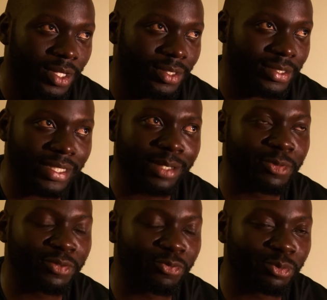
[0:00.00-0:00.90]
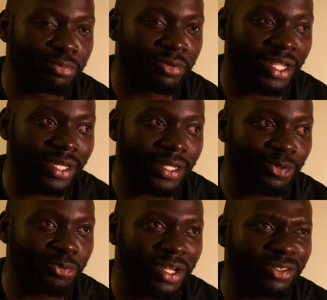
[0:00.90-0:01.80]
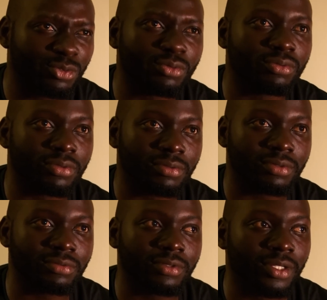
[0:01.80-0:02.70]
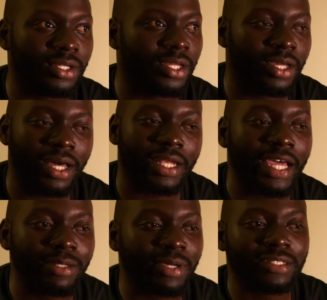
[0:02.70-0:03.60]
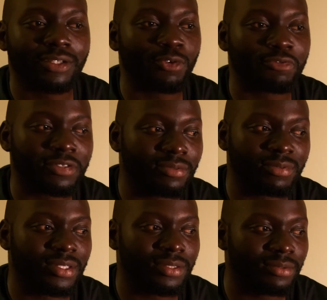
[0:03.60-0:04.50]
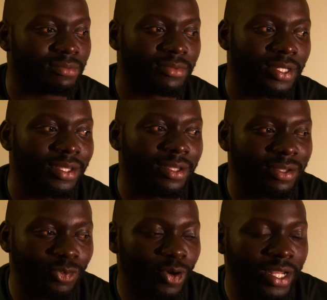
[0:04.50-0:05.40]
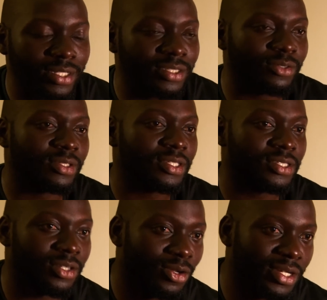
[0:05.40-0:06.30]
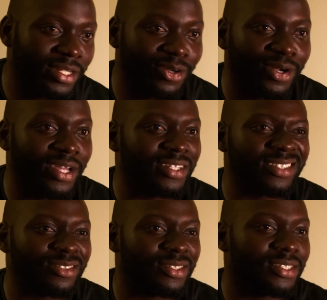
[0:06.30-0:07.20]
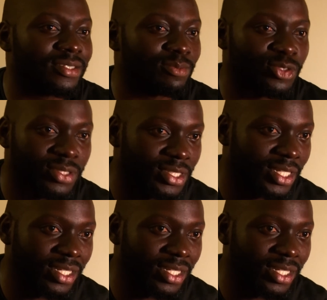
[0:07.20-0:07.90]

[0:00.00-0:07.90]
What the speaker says: Same with football, like I don't want to align myself with you know, I listen to this genre or I listen to this musician.